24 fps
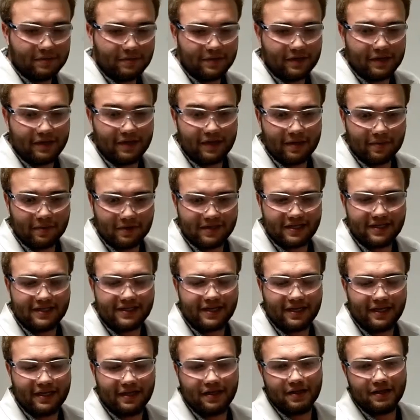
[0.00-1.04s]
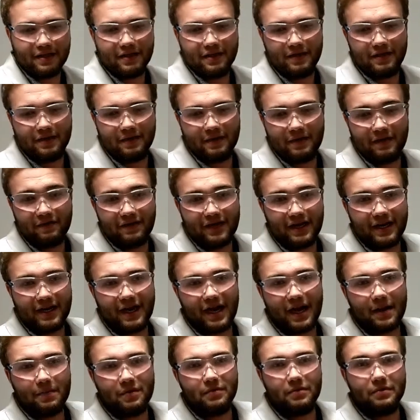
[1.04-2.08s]
being able to say that the event
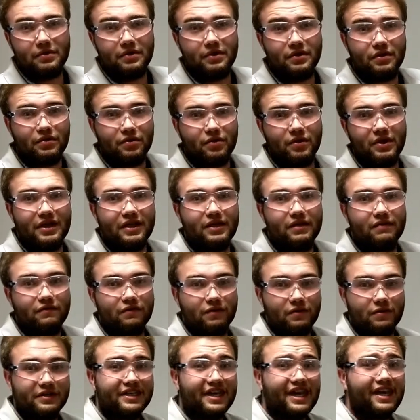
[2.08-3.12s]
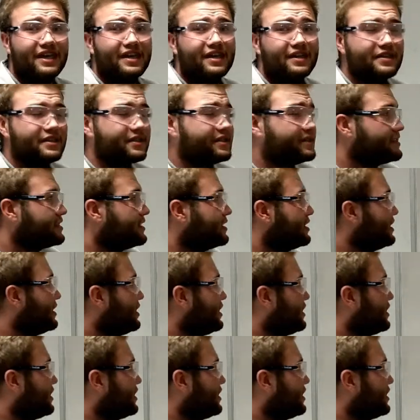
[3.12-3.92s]
happened between 3 and 4 seconds.